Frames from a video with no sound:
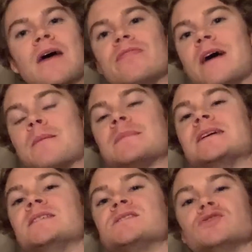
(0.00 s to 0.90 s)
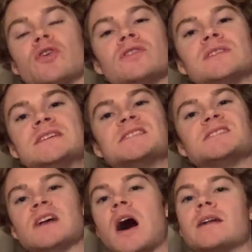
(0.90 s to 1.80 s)
and that means not only
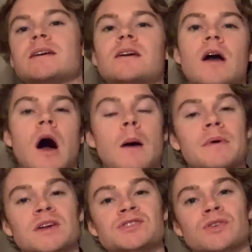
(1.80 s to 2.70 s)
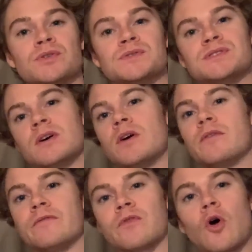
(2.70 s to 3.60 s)
starting arpeggios
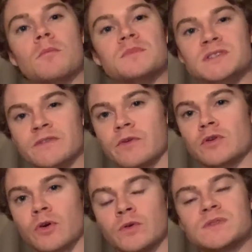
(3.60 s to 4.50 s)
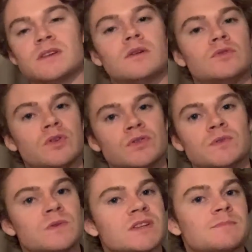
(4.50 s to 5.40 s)
from different notes, and you can
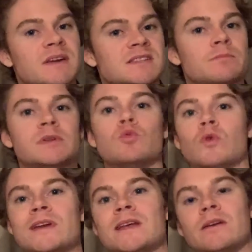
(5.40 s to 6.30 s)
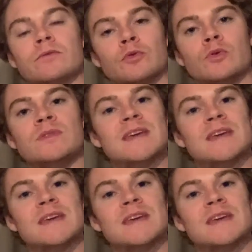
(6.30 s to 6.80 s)
do this by simply reading through